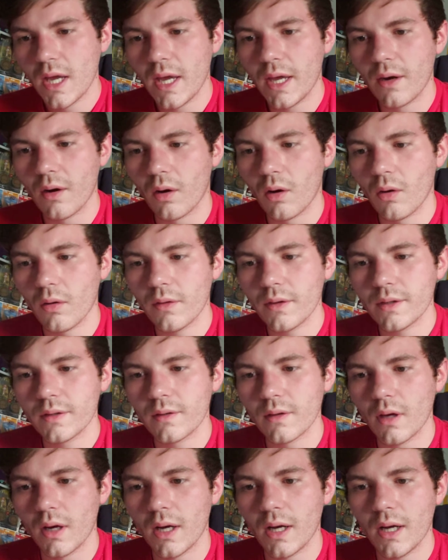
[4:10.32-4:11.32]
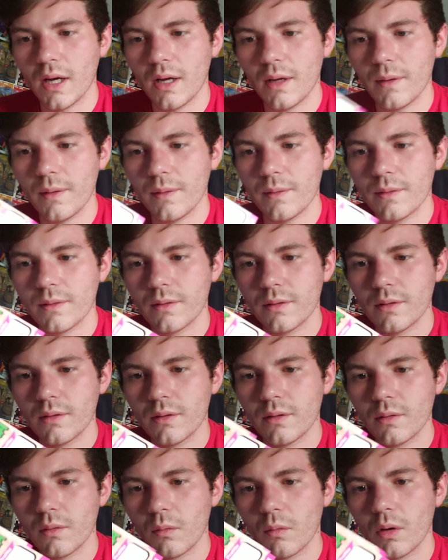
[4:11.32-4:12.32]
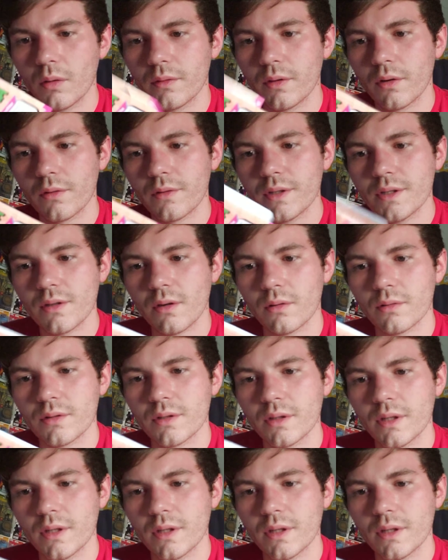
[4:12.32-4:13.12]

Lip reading: and all the well, are these all?